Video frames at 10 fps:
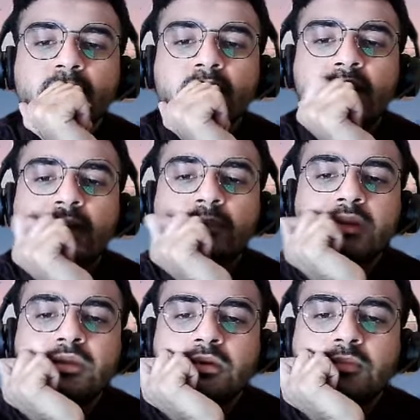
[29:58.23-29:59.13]
I can play
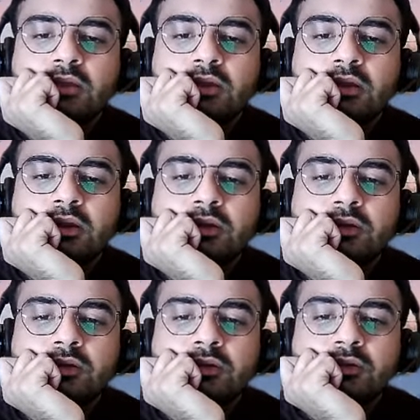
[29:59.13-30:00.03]
something like
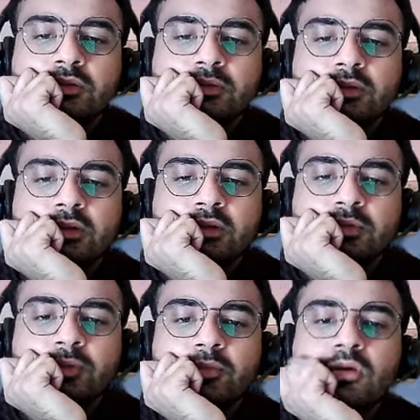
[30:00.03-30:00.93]
my
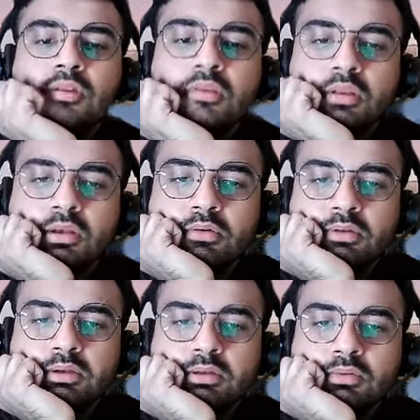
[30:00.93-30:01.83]
pawn is hit
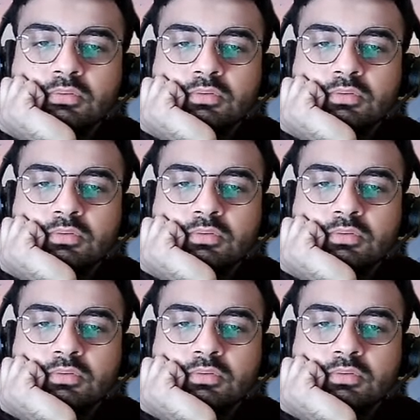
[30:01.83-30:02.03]
right now.